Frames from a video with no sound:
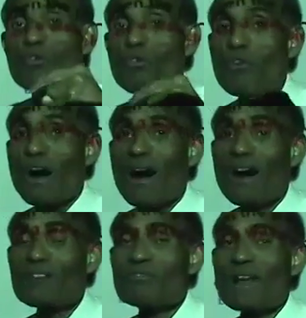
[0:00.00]

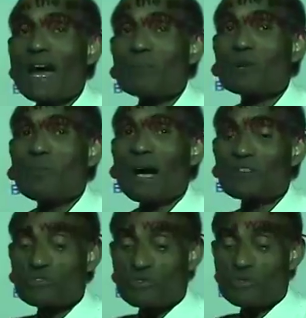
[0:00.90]
5 lambda
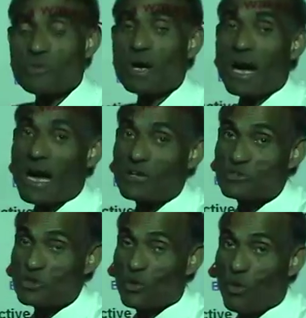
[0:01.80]
by 2, and
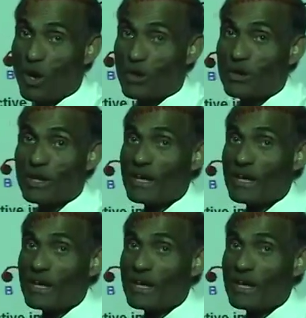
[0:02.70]
so on.